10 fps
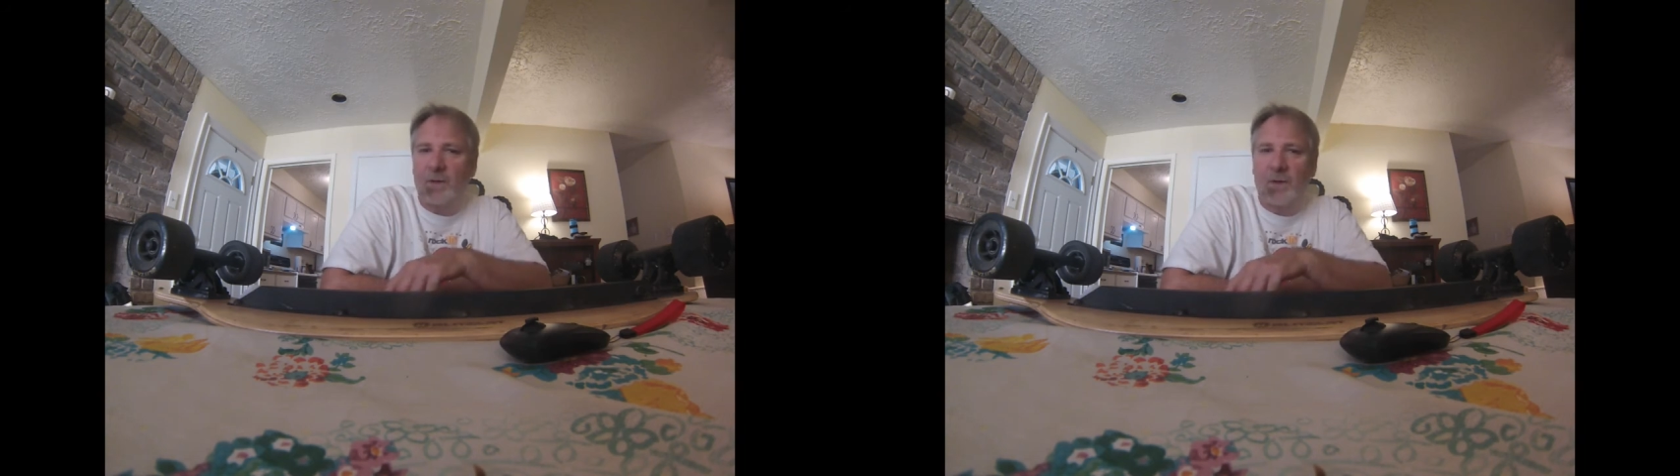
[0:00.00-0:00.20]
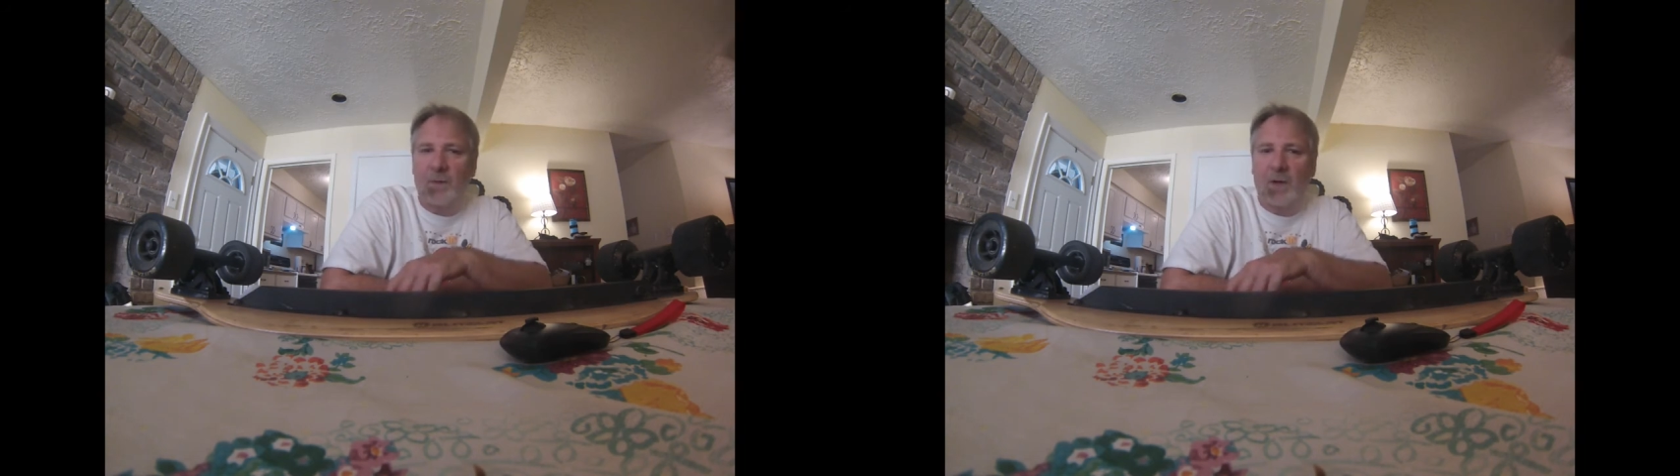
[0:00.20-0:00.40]
The
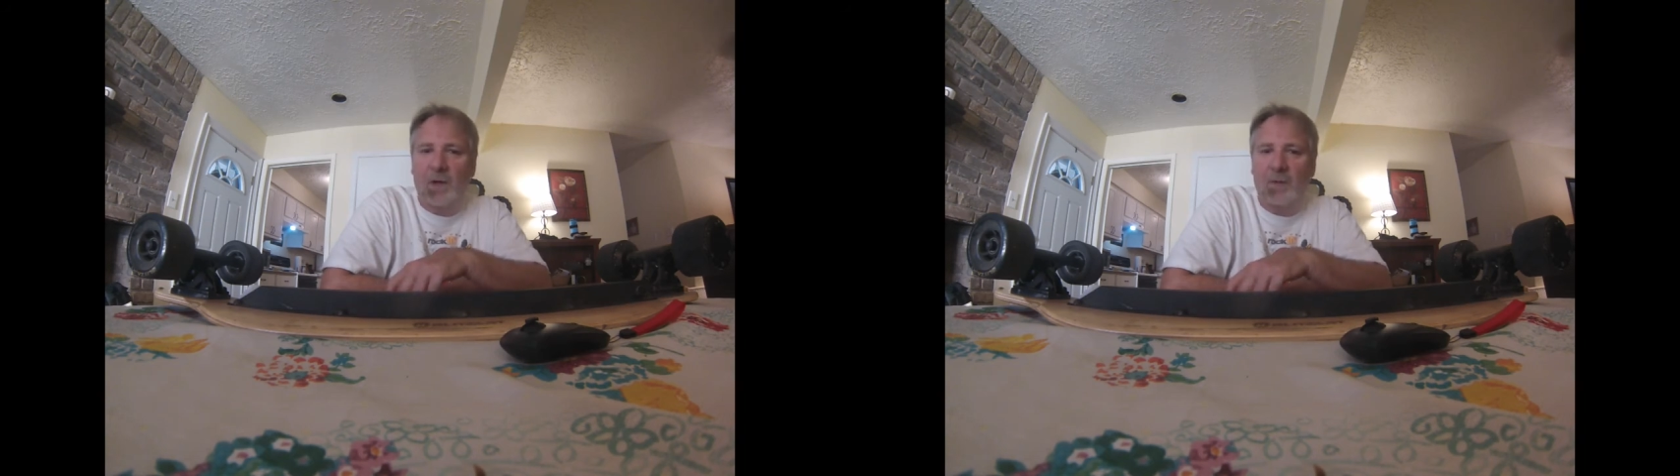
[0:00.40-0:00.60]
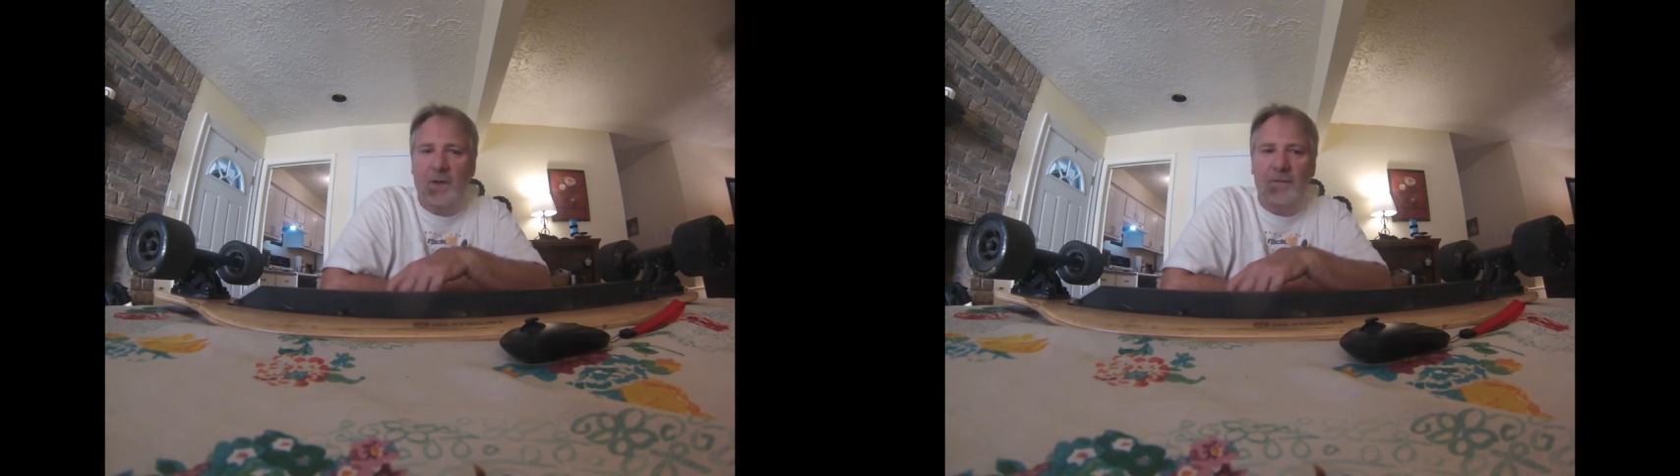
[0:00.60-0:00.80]
only
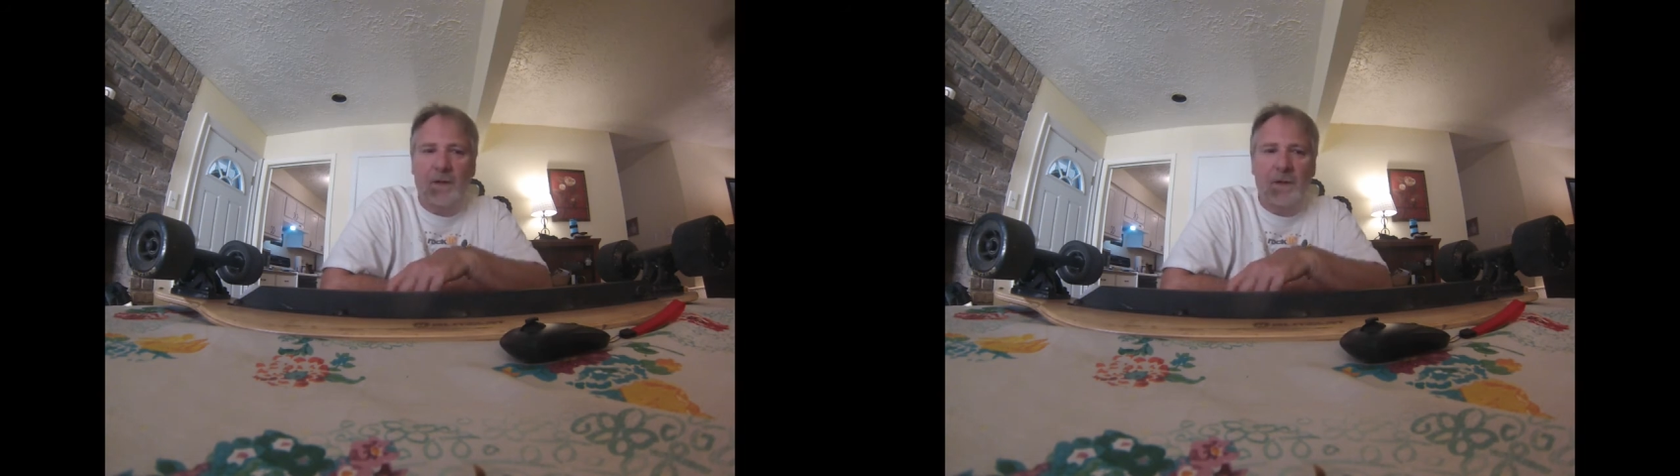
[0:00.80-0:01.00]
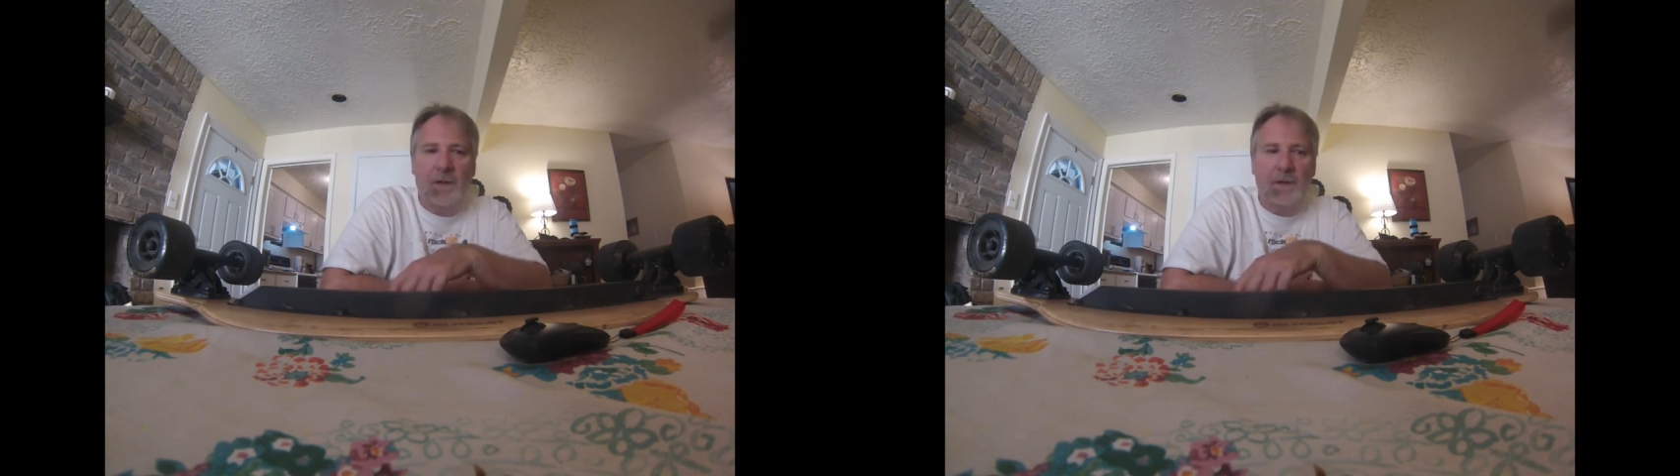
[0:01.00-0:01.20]
problem I've
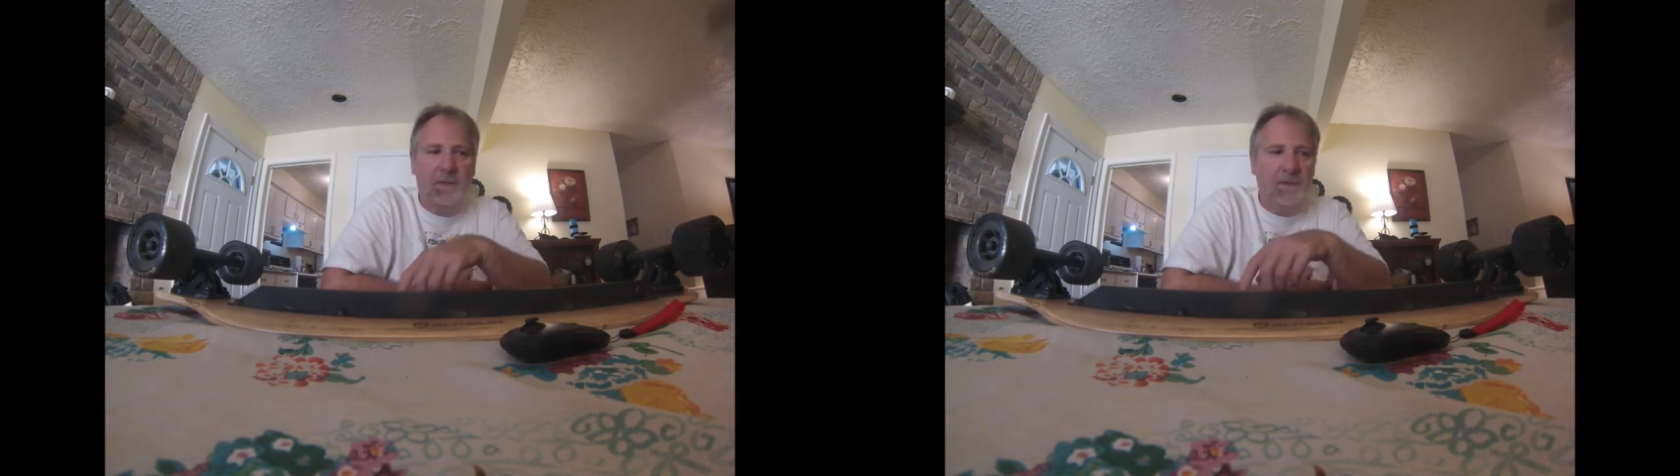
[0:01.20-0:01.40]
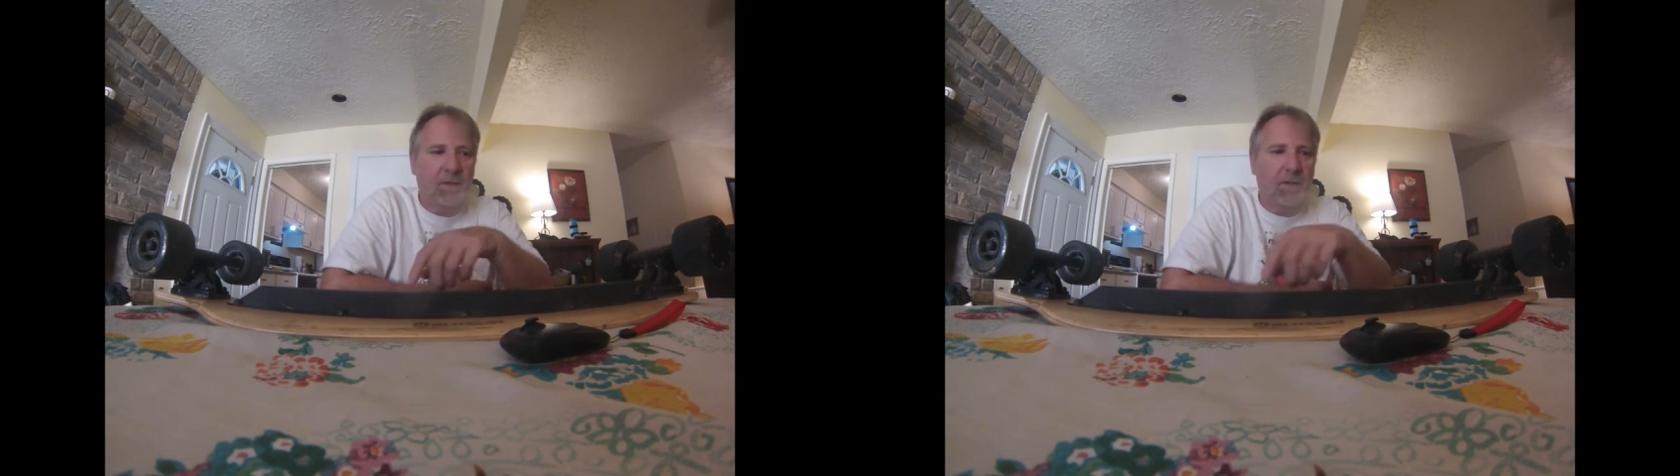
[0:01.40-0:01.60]
had
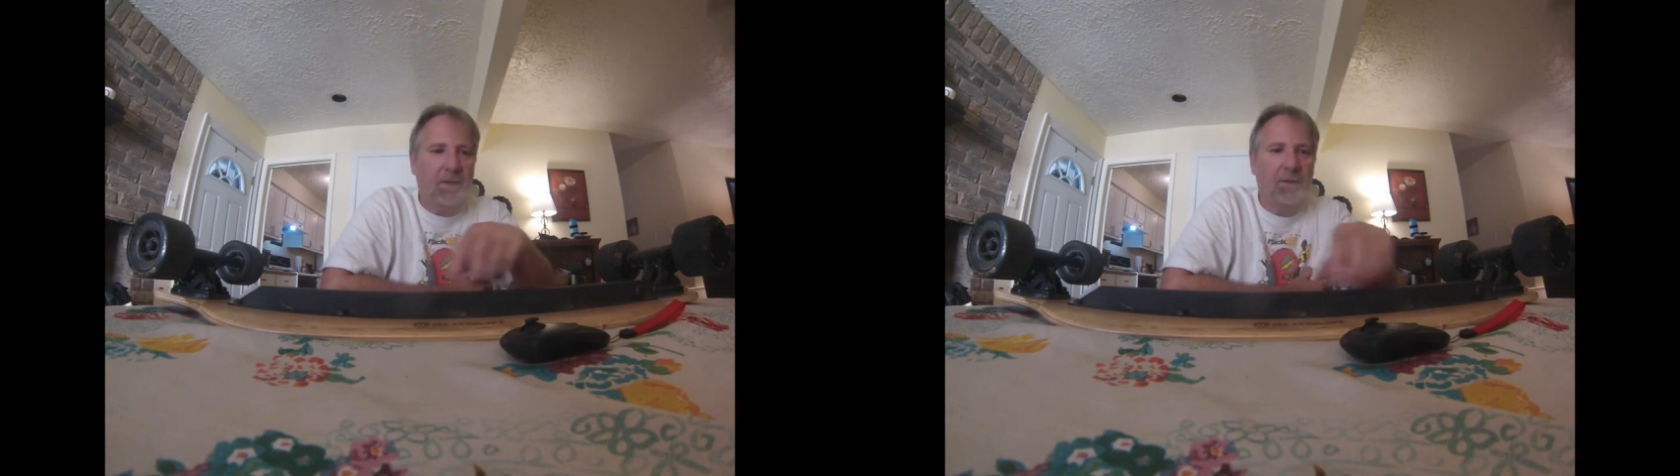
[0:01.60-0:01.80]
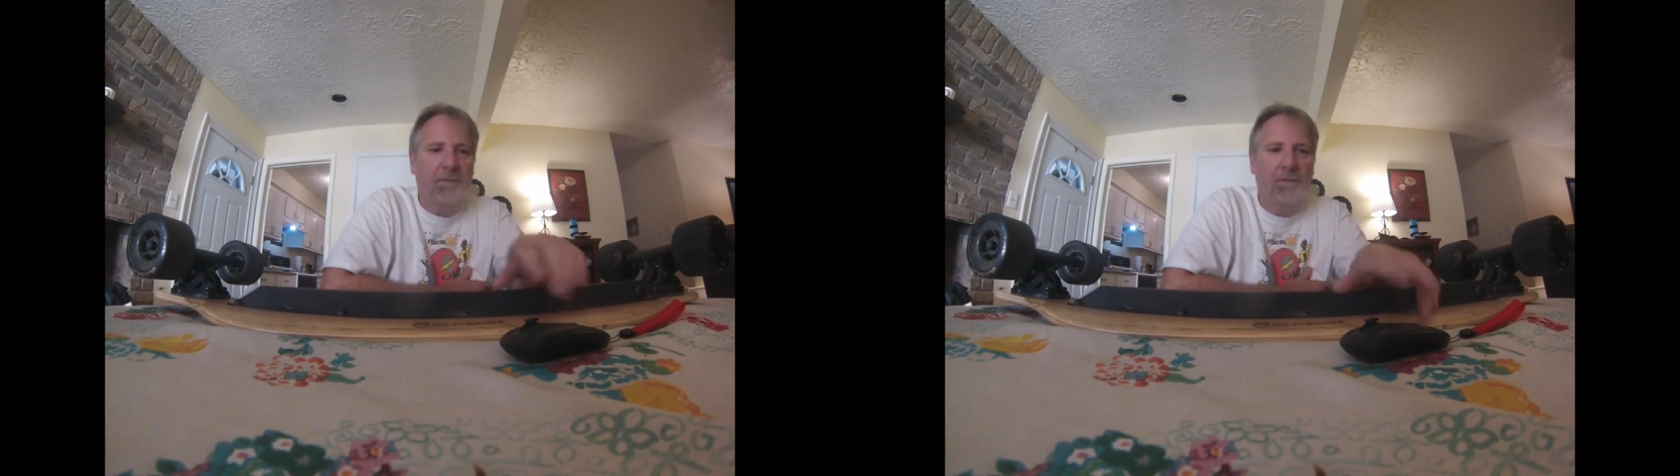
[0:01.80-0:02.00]
is uh,